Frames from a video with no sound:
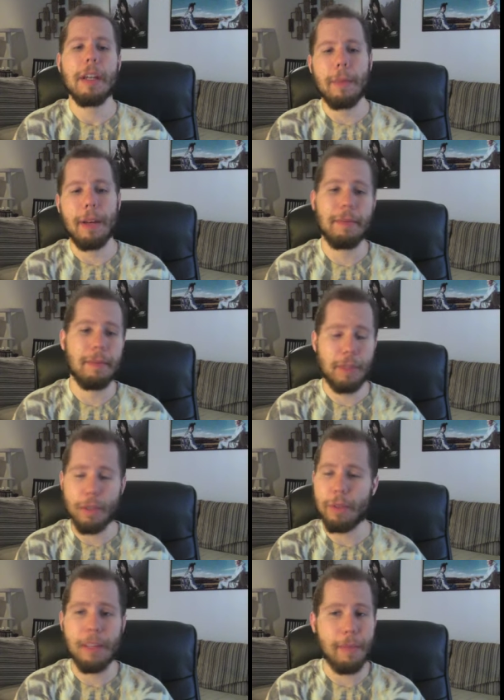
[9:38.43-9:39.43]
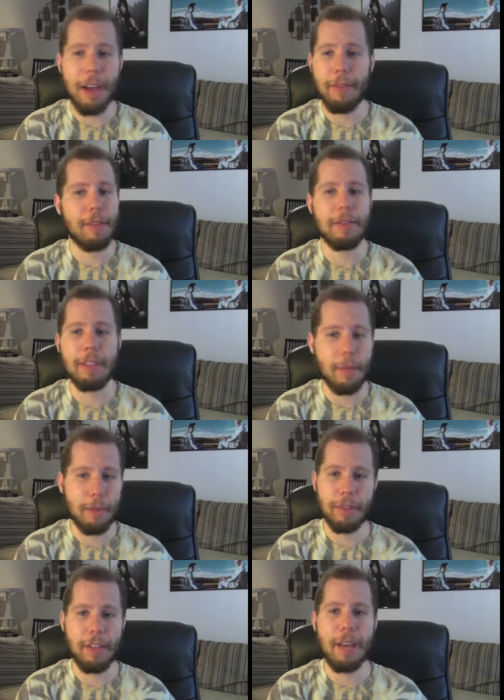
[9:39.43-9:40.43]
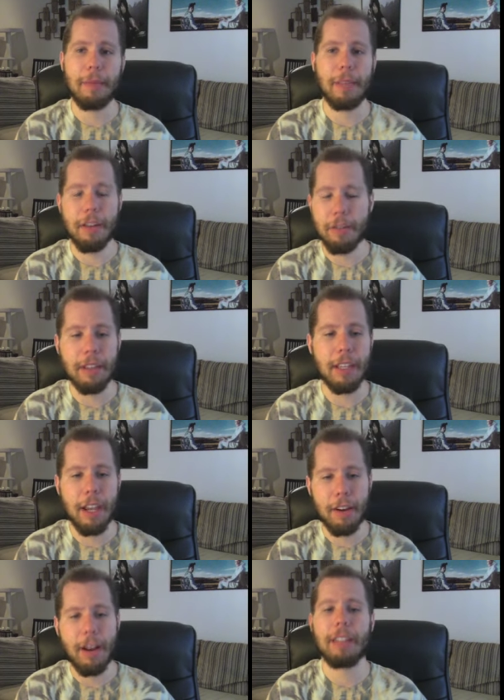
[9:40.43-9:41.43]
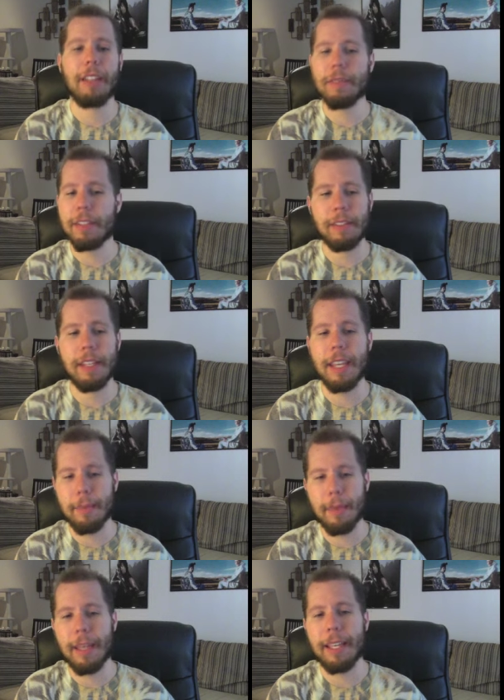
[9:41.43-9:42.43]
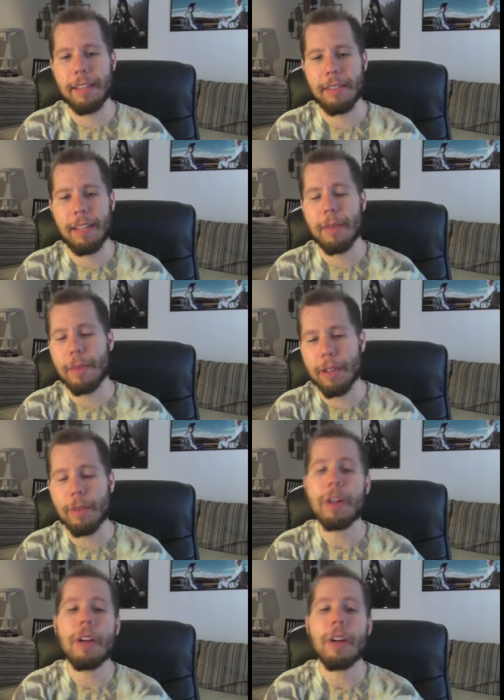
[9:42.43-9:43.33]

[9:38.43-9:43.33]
but certainly by around SummerSlam later in the year, I'd love to see him make his debut